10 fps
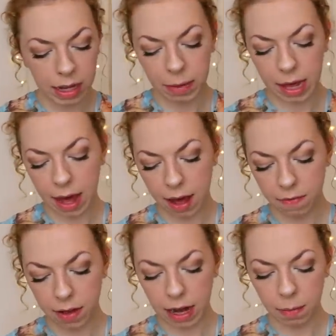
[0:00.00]
And we
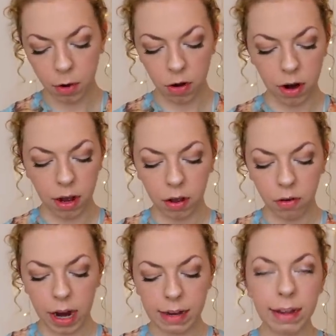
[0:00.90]
have Lemura,
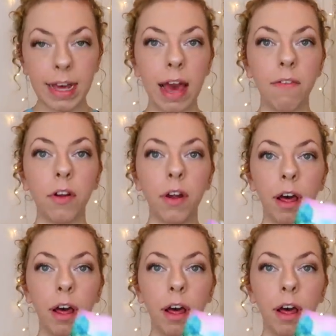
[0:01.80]
creating heaven on